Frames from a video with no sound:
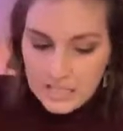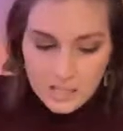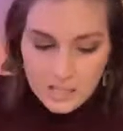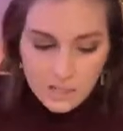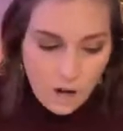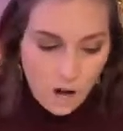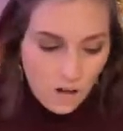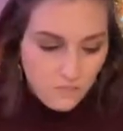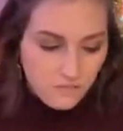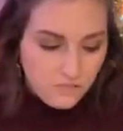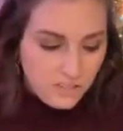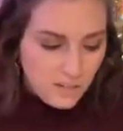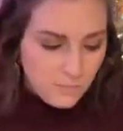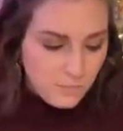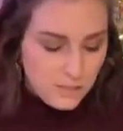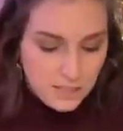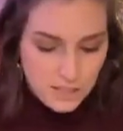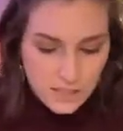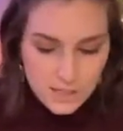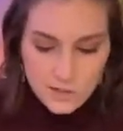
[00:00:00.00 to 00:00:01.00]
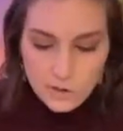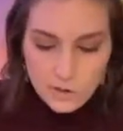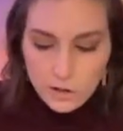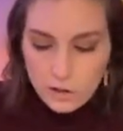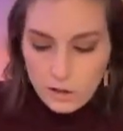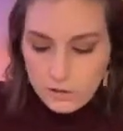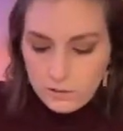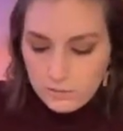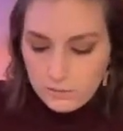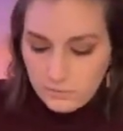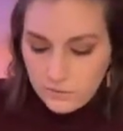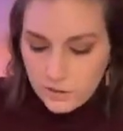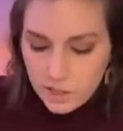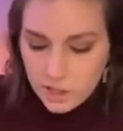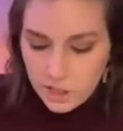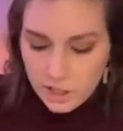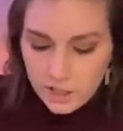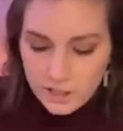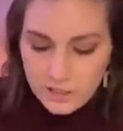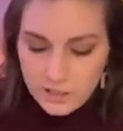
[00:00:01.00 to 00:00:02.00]
and coffee. I'm a tea girl for
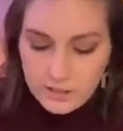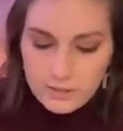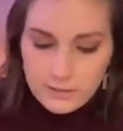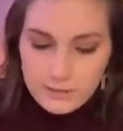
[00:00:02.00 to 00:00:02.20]
sure.